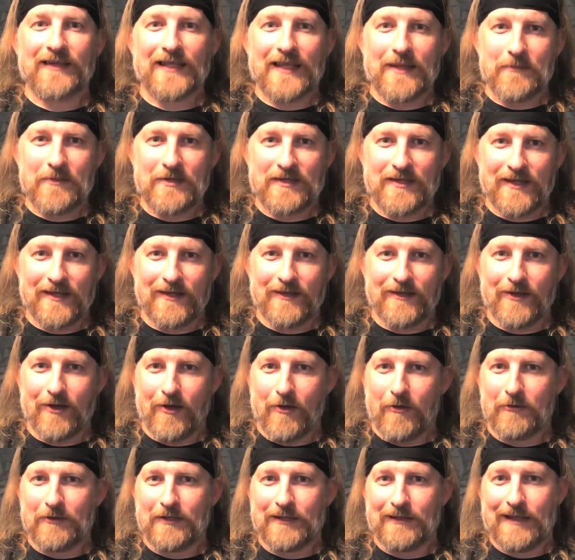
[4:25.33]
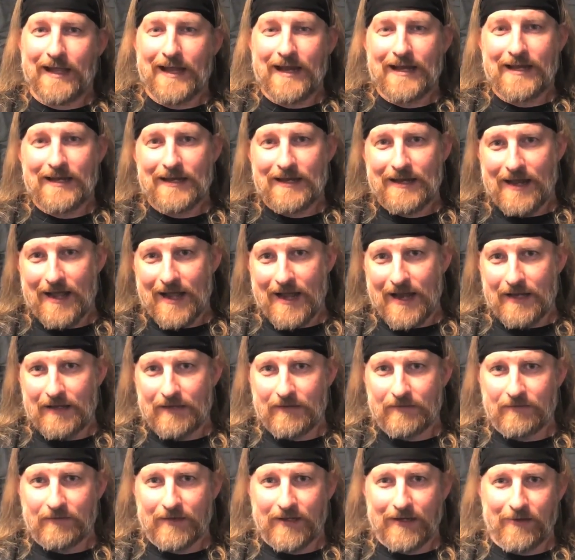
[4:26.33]
limited to only late at night
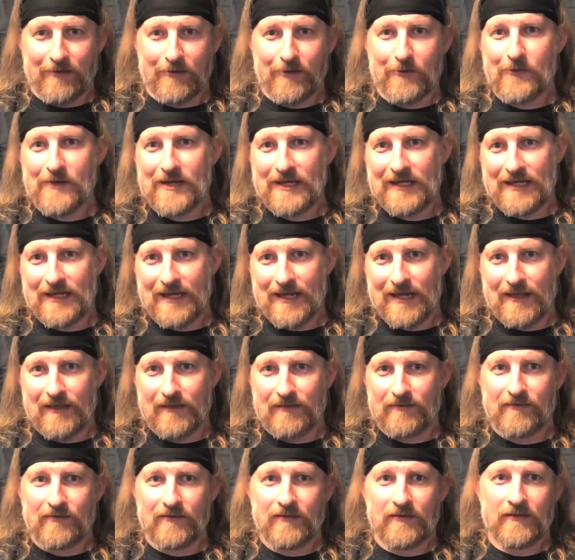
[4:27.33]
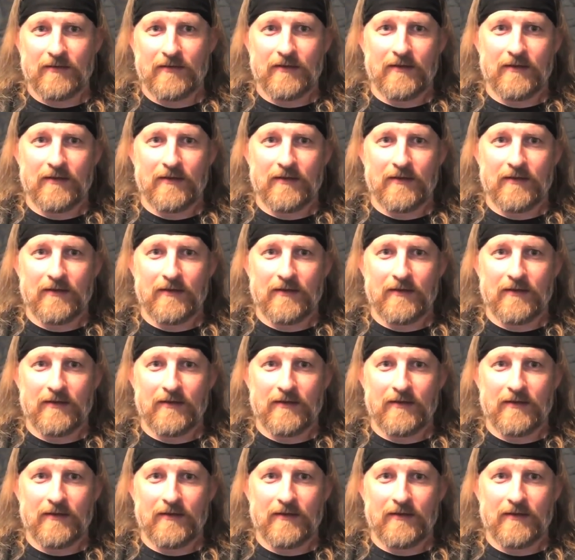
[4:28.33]
and on the weekends.